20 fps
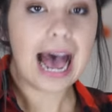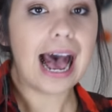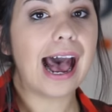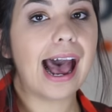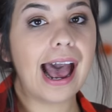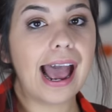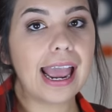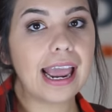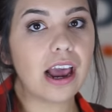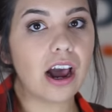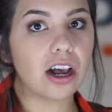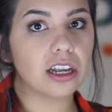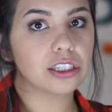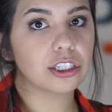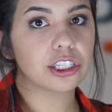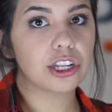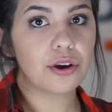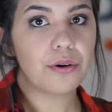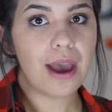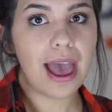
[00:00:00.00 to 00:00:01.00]
I
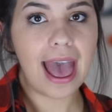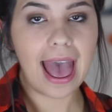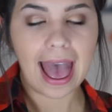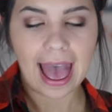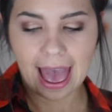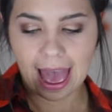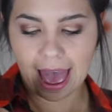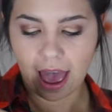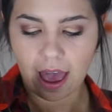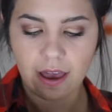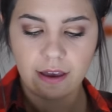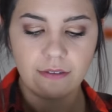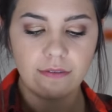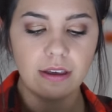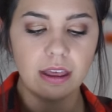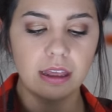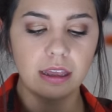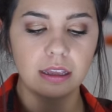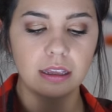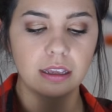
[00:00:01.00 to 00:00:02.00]
also have
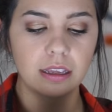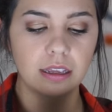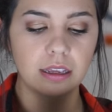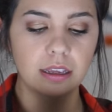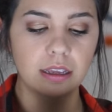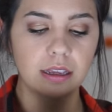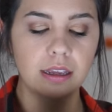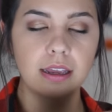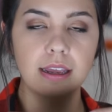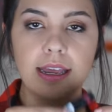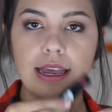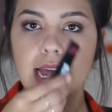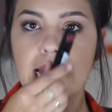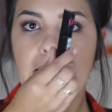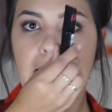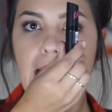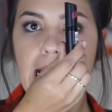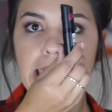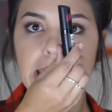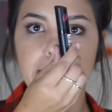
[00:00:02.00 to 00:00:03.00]

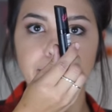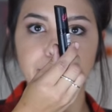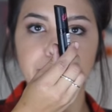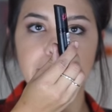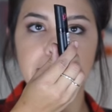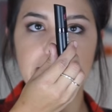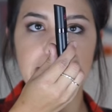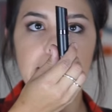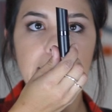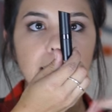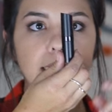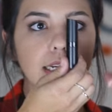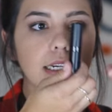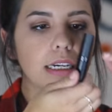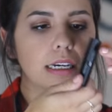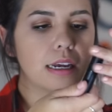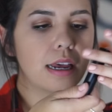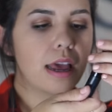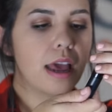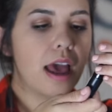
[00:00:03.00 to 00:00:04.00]
a lipstick.
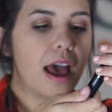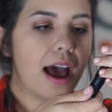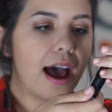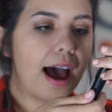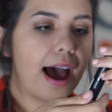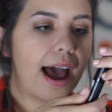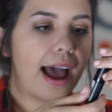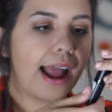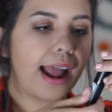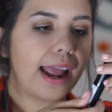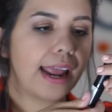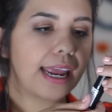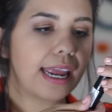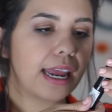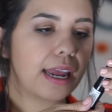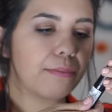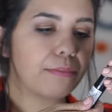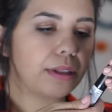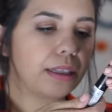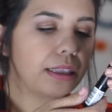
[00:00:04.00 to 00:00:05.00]
I
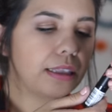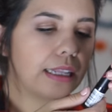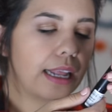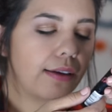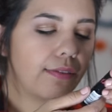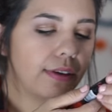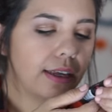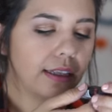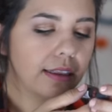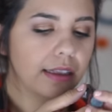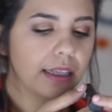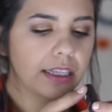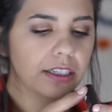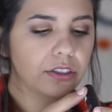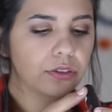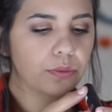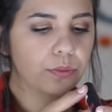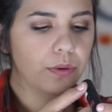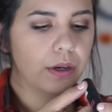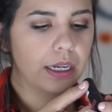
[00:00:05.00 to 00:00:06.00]
am loving
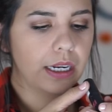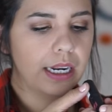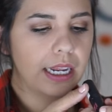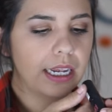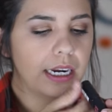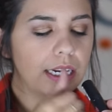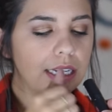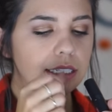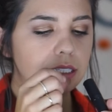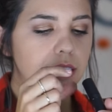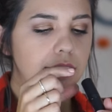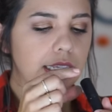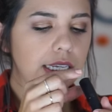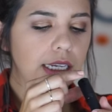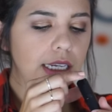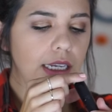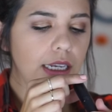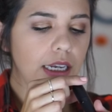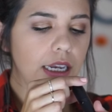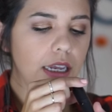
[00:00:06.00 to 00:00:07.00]
this one. It is
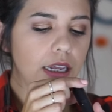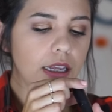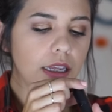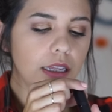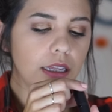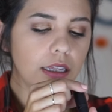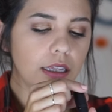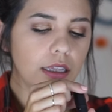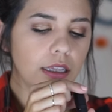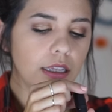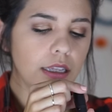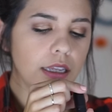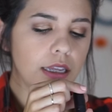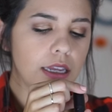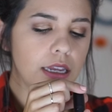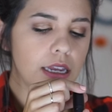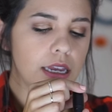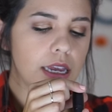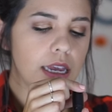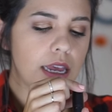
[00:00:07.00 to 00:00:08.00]
the
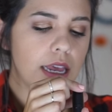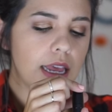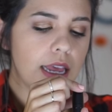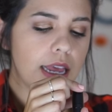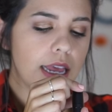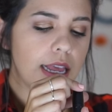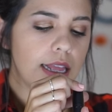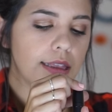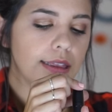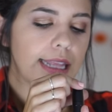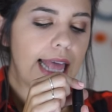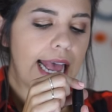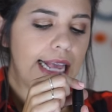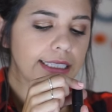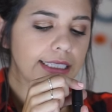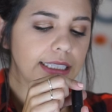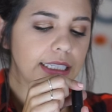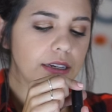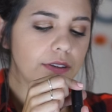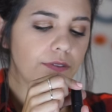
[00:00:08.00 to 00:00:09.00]

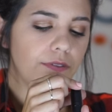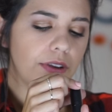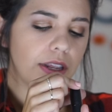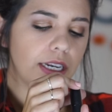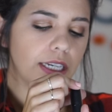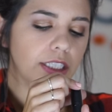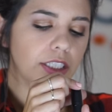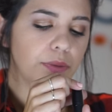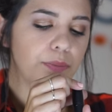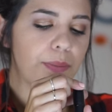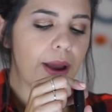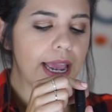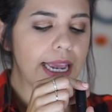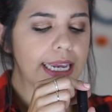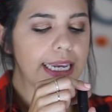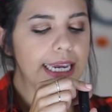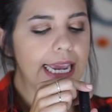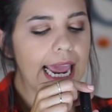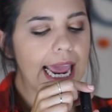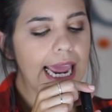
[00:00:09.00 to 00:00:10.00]
Lasting Finish by
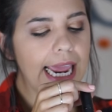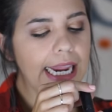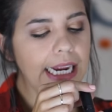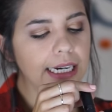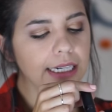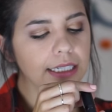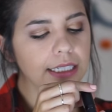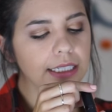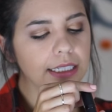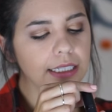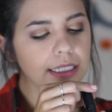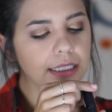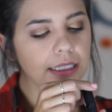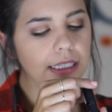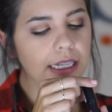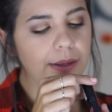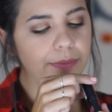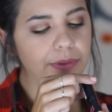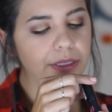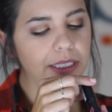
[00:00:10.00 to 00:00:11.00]
Kate
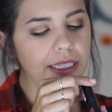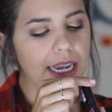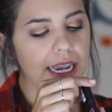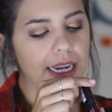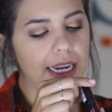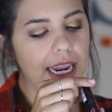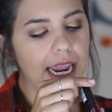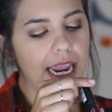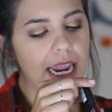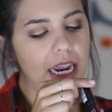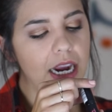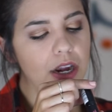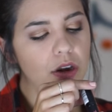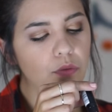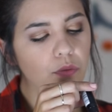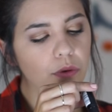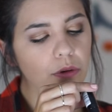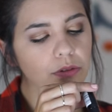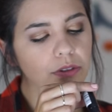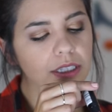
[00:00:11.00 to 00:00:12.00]
lipstick
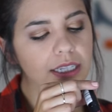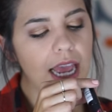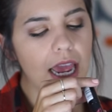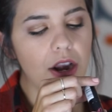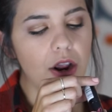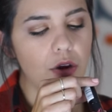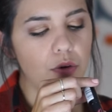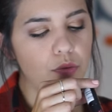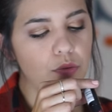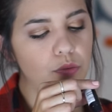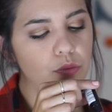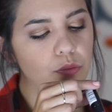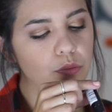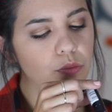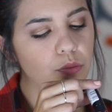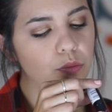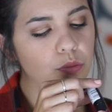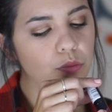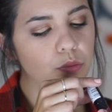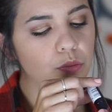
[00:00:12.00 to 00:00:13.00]
in Rosetto,
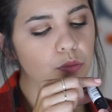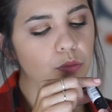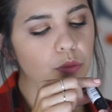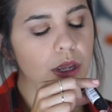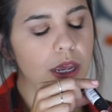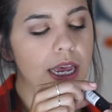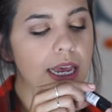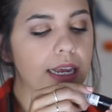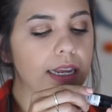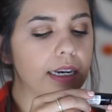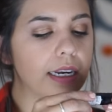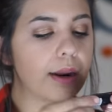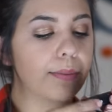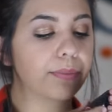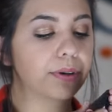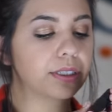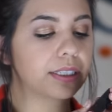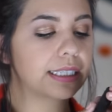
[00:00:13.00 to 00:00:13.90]
number